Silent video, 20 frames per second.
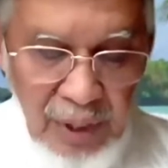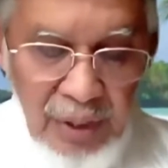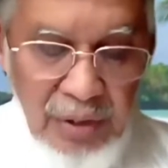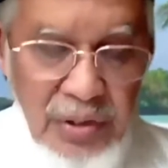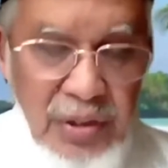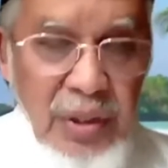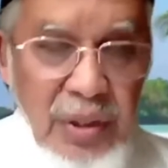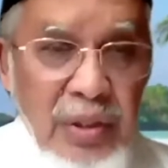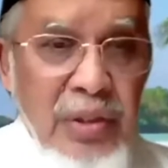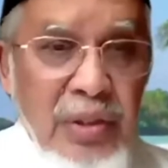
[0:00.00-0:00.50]

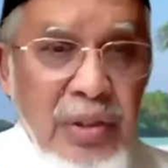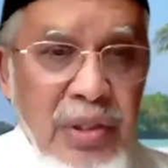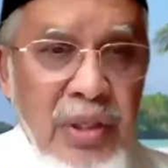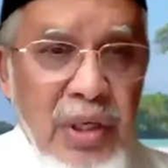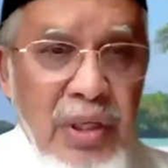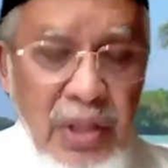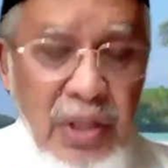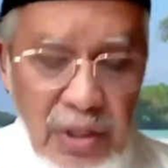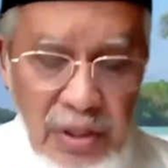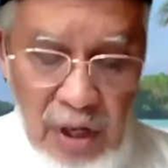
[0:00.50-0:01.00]
Since
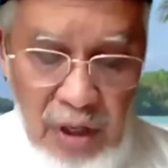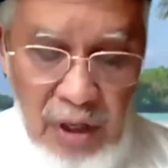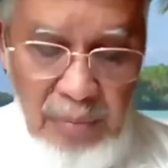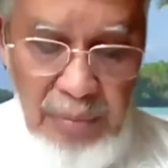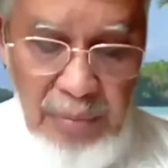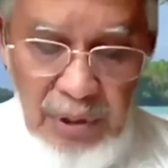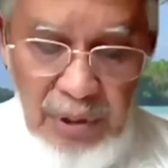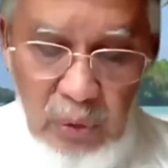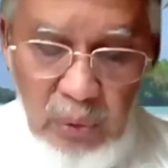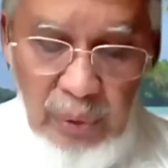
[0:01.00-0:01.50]
he did
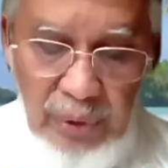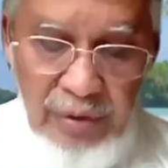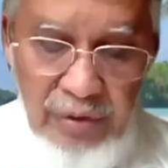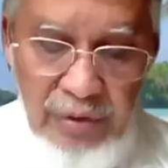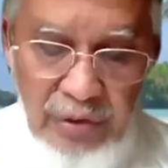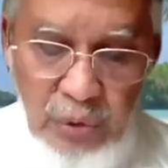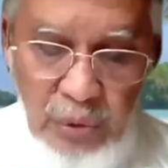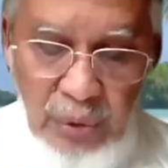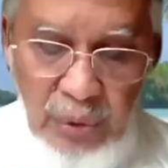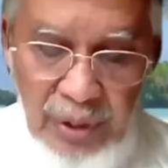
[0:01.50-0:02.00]
not
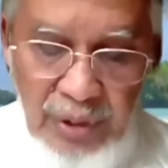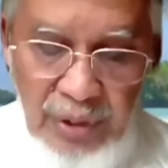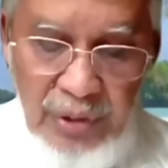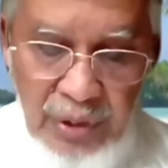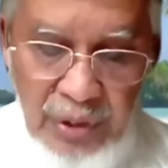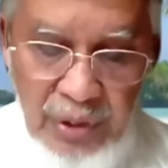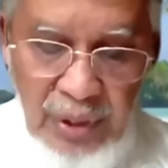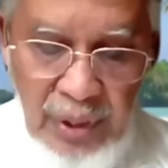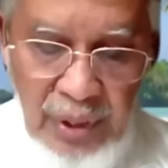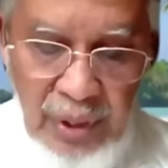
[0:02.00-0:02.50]
bequeath to
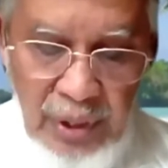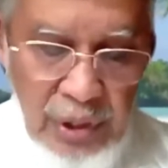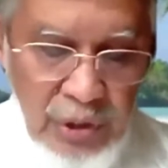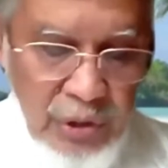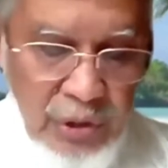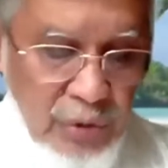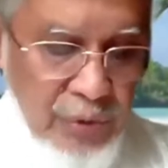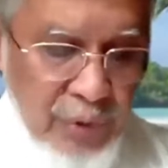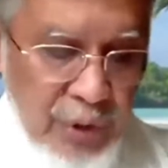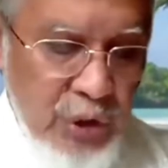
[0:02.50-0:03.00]
us
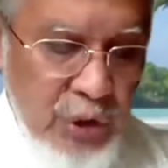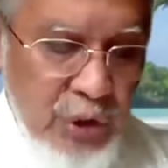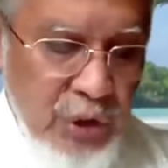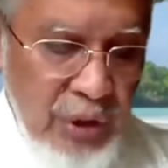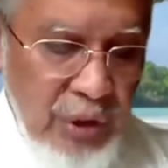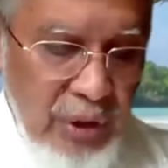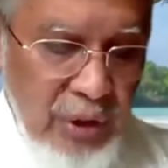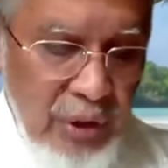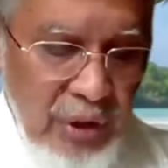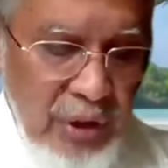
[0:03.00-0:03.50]
his rich,